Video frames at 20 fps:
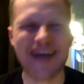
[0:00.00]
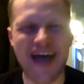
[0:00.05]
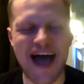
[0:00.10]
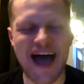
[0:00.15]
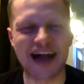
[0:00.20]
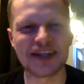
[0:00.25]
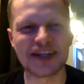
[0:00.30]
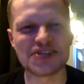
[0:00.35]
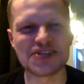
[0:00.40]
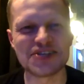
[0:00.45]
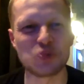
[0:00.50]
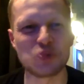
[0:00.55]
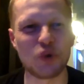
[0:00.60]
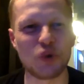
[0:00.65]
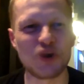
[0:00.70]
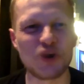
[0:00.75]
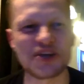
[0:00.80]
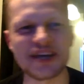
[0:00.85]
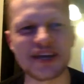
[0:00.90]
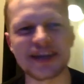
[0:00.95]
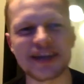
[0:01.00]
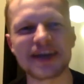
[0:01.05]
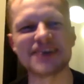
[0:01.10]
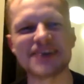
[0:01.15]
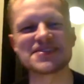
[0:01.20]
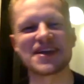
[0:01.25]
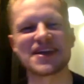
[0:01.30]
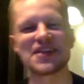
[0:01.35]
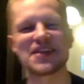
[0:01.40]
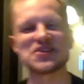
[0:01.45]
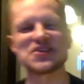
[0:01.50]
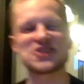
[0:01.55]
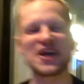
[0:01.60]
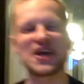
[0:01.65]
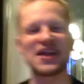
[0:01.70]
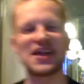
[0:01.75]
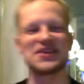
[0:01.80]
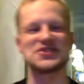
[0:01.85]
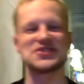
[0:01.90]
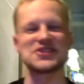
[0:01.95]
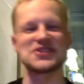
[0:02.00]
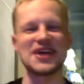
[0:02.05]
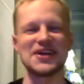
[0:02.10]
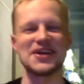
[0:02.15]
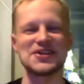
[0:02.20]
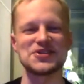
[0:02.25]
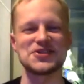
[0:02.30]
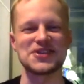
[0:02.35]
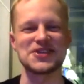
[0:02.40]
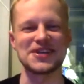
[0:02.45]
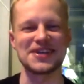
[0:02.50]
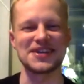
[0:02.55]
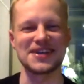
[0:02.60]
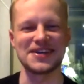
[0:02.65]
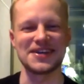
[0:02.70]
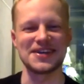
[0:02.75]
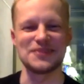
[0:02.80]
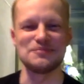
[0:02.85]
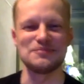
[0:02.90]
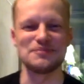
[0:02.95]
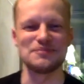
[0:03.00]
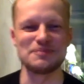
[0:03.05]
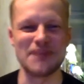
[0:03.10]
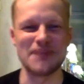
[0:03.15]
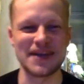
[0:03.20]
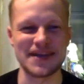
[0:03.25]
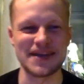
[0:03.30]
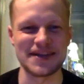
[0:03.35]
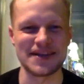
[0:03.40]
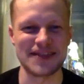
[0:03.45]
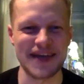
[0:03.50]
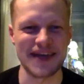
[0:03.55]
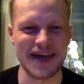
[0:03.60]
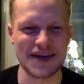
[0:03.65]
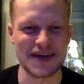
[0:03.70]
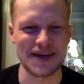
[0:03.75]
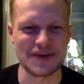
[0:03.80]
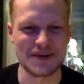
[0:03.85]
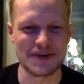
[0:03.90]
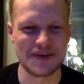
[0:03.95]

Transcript: Allie's working, guys. Allie's Allie's Allie's uh, making that.